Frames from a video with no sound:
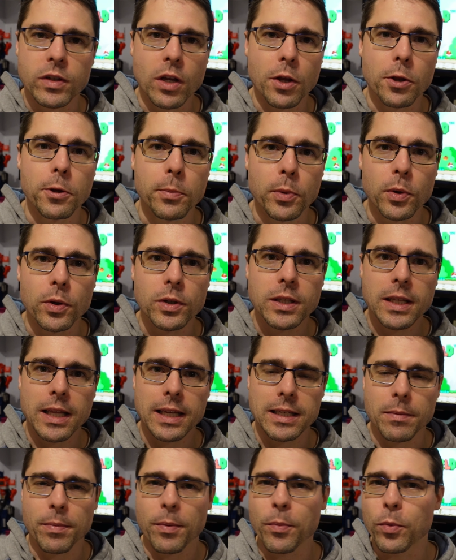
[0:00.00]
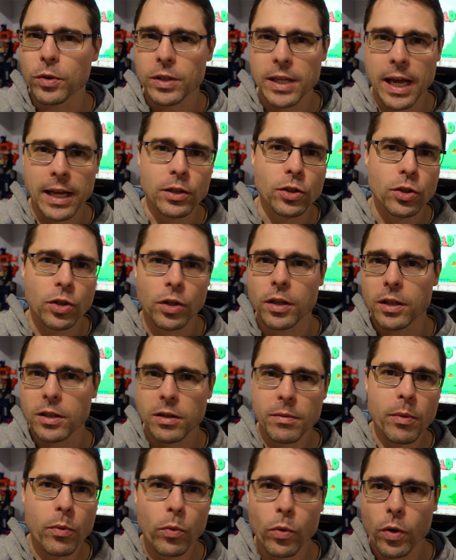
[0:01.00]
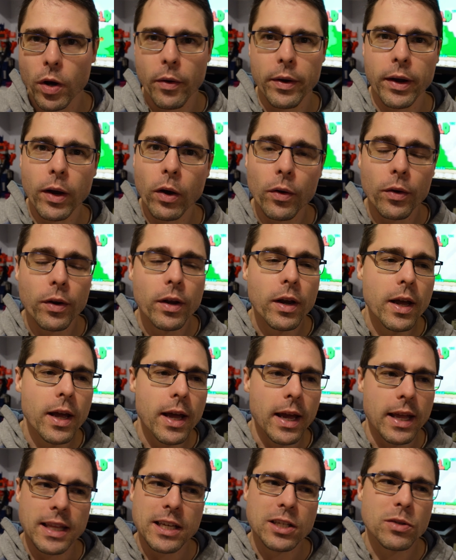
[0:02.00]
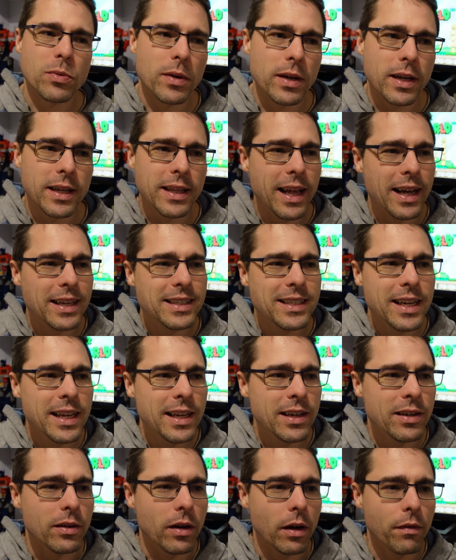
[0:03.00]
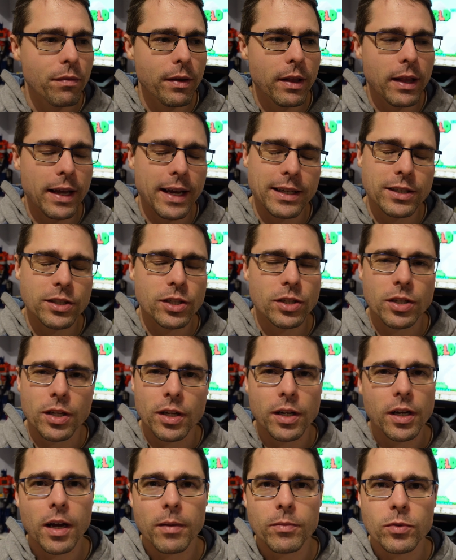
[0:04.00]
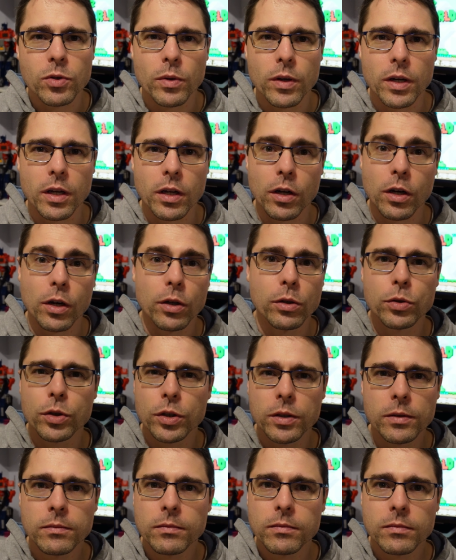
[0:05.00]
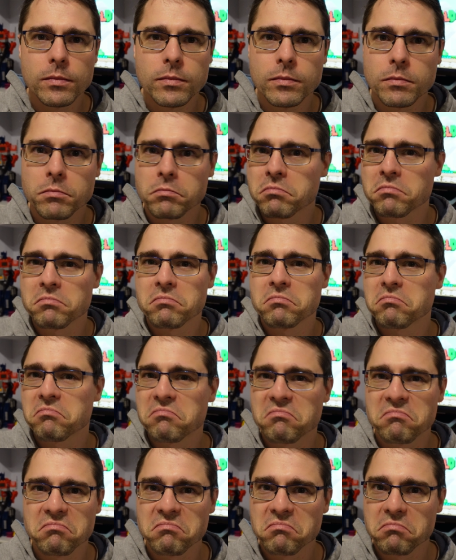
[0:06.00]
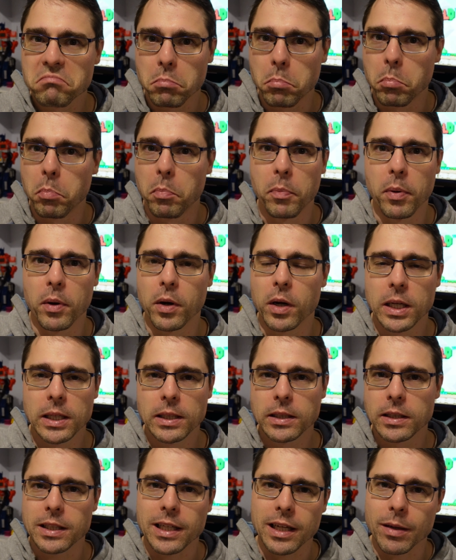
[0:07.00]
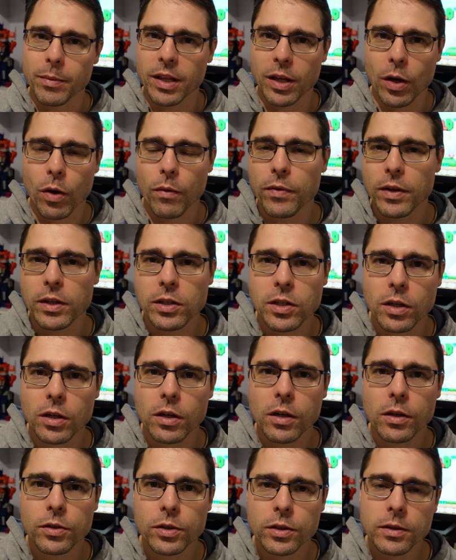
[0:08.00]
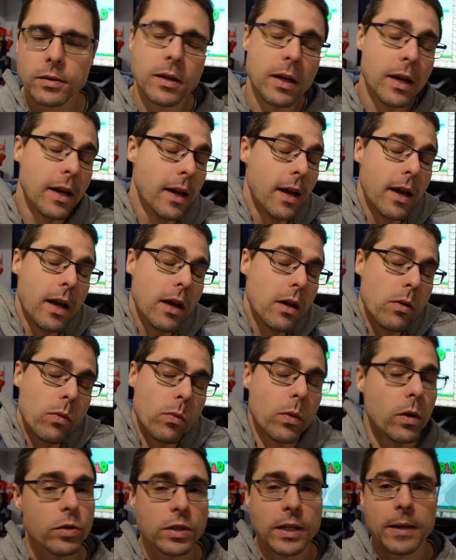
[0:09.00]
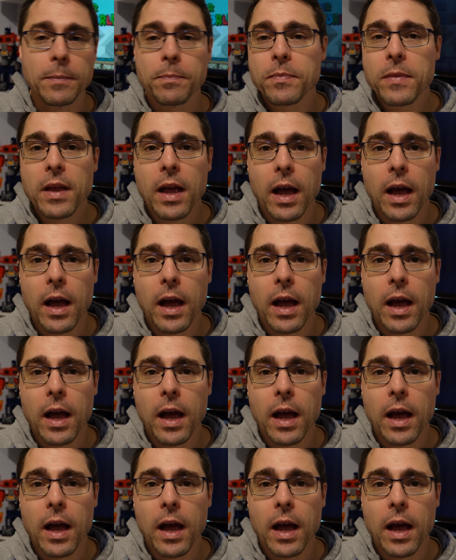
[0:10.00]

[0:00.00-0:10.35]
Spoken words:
of his other books, there's a bit more tension, there's a bit more going on. In this one, I don't know, I feel like it's just going to come to a conclusion, but it's going to be the obvious conclusion. We'll see.